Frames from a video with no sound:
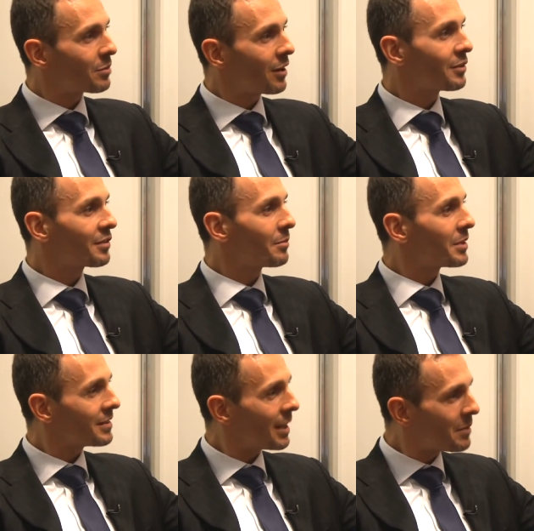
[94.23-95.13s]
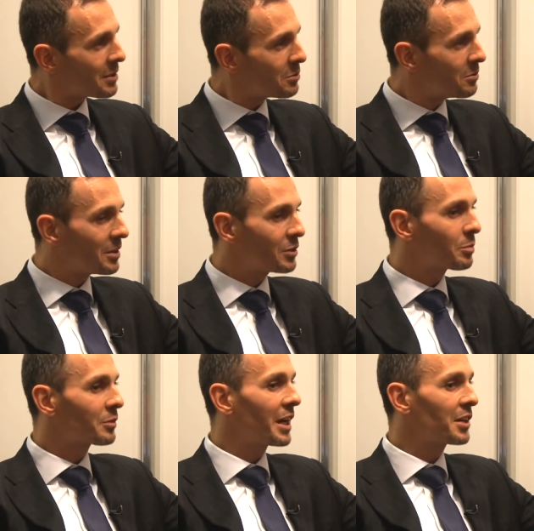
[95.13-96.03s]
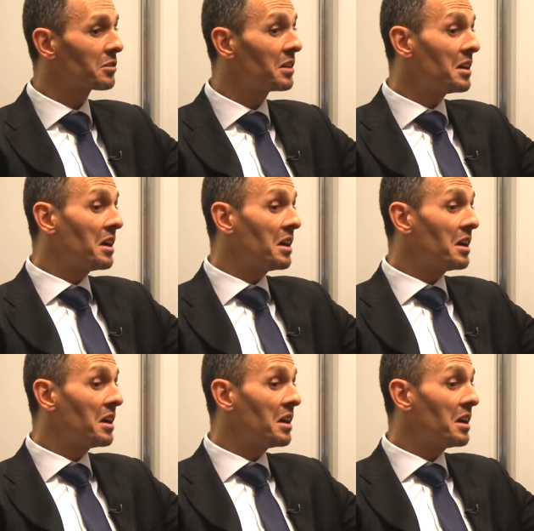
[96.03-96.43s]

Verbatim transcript: the products, and bring them into, into production.